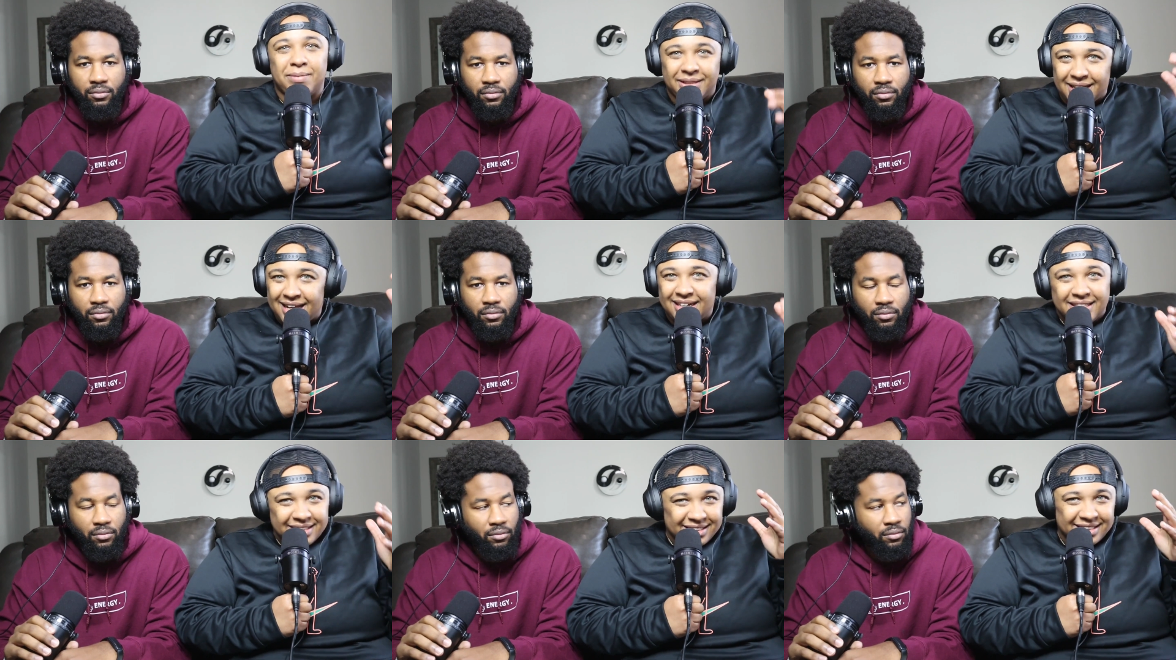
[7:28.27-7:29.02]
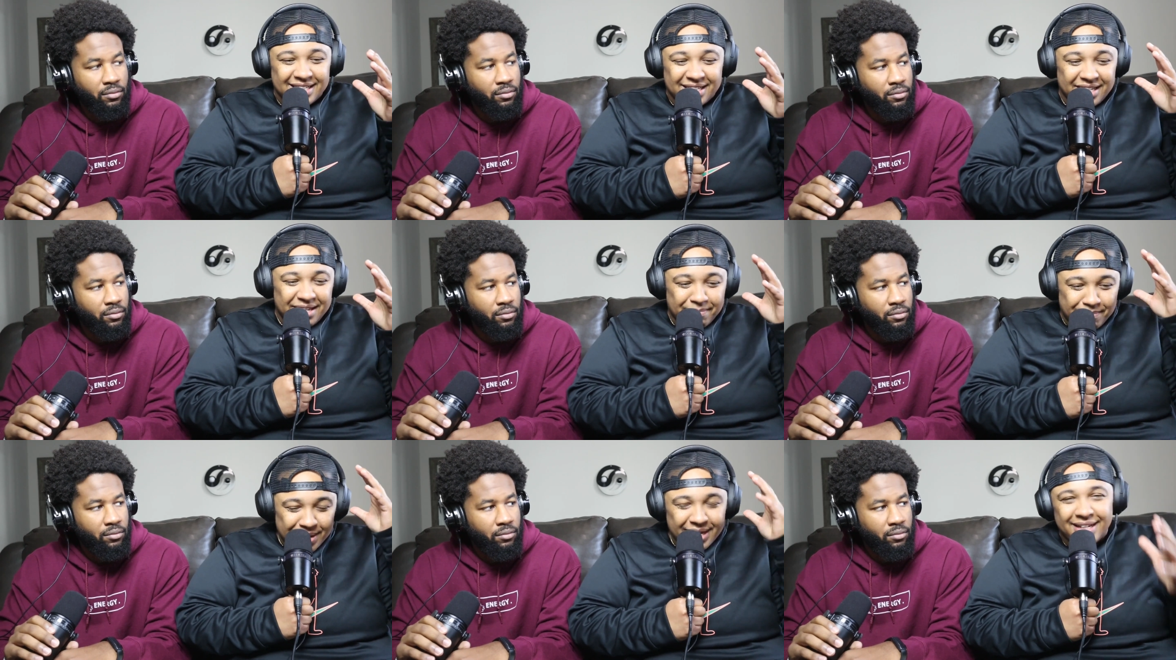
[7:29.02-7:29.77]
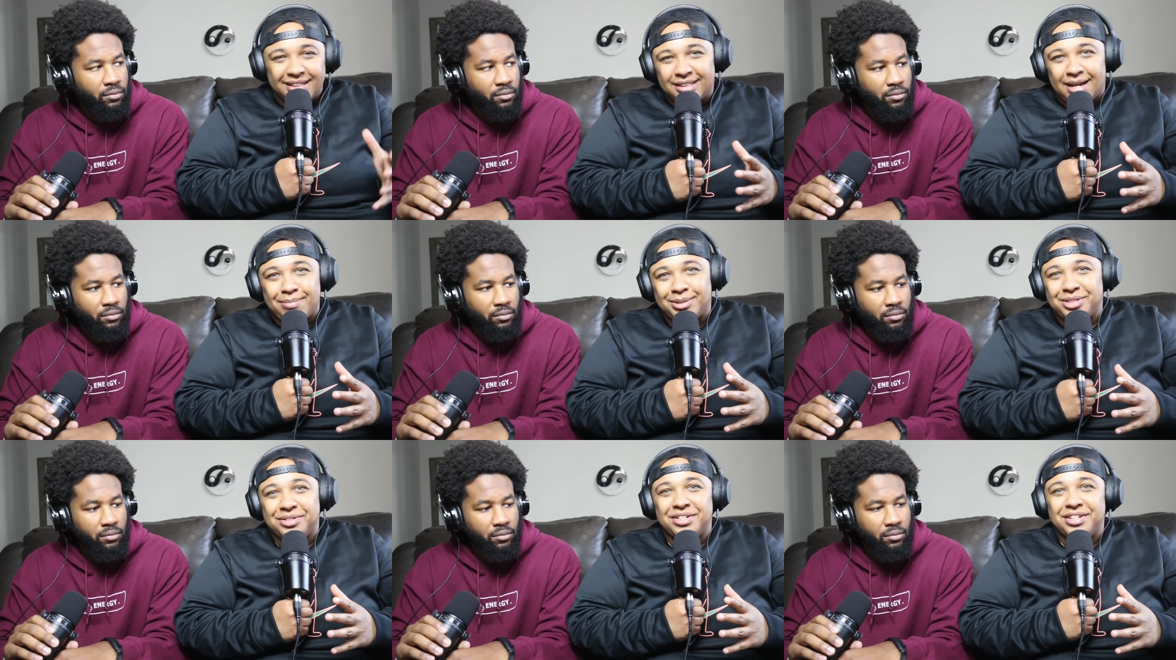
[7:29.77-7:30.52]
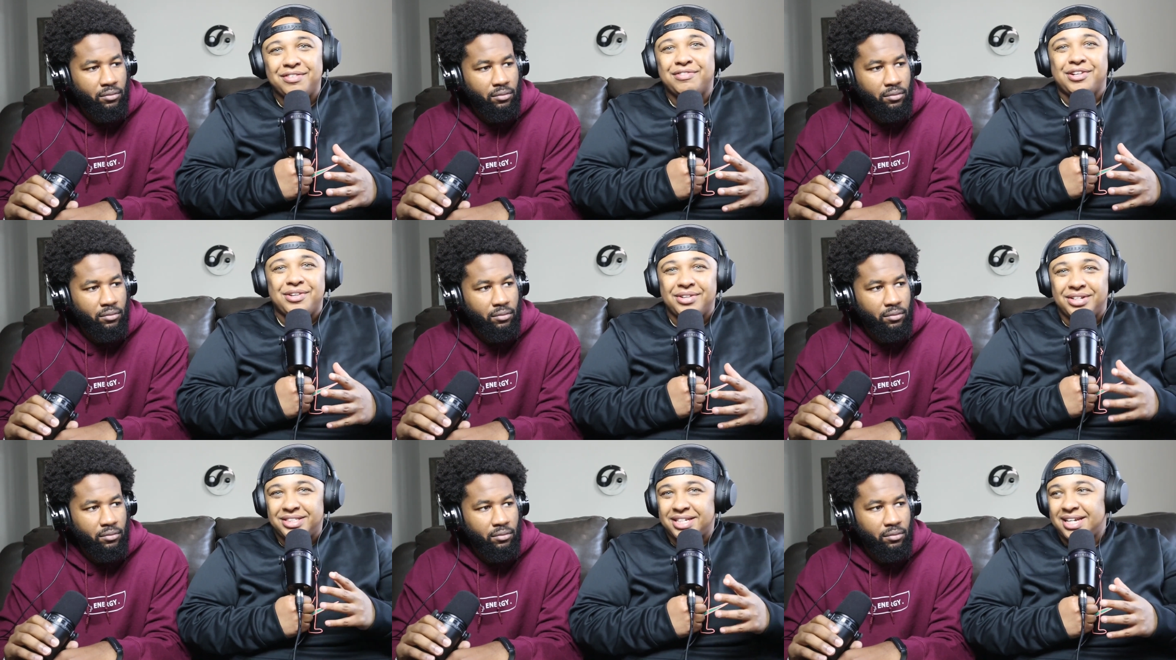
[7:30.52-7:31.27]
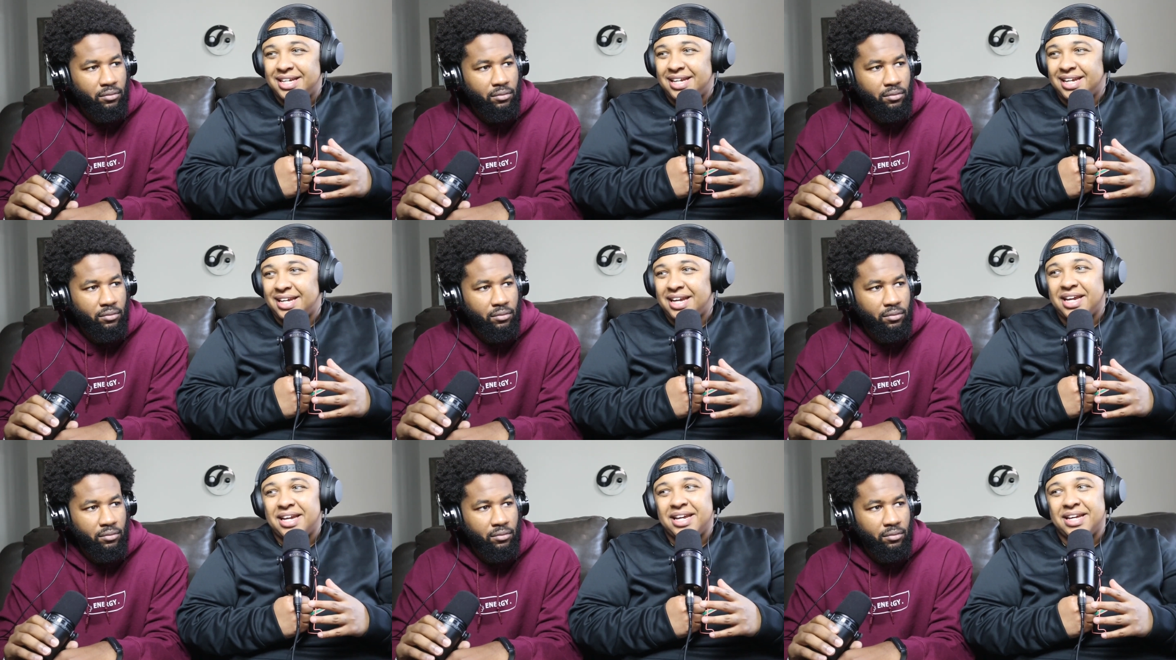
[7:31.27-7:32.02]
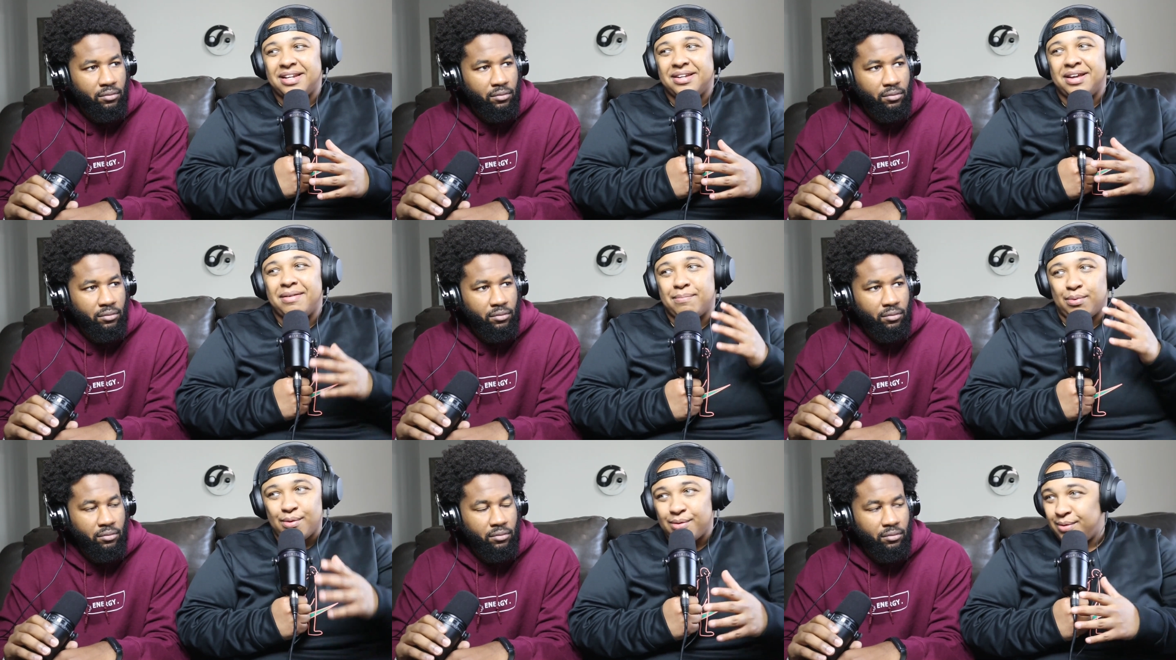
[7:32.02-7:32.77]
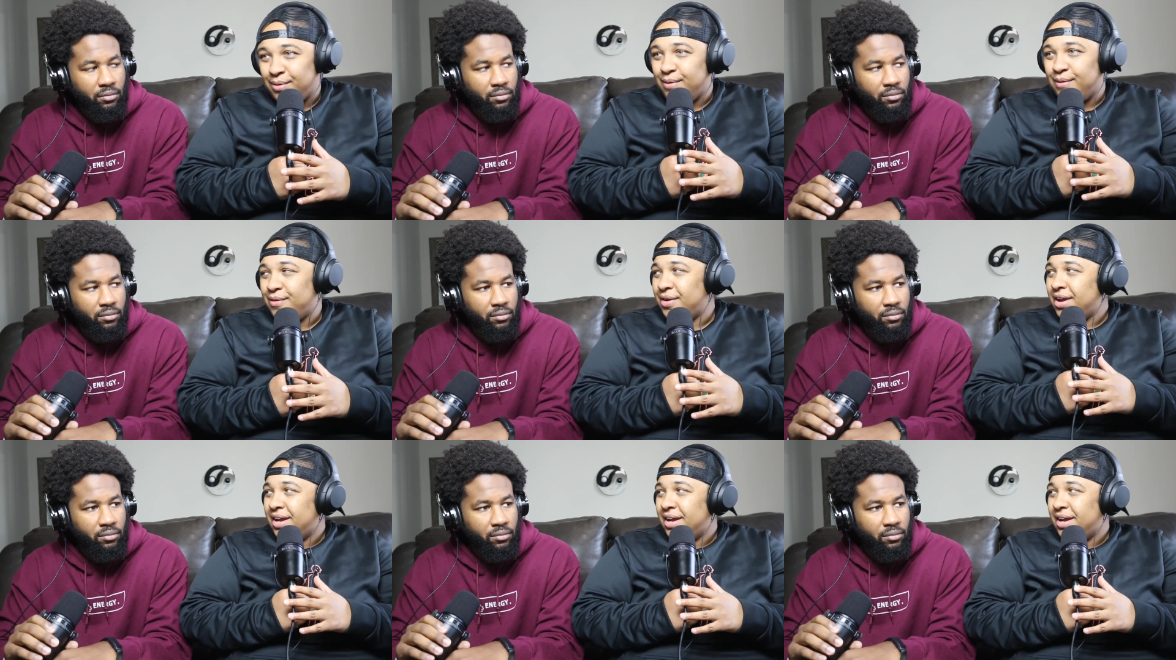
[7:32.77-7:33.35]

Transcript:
Speaker 1: But that is the biggest opportunity for you to take and, and improve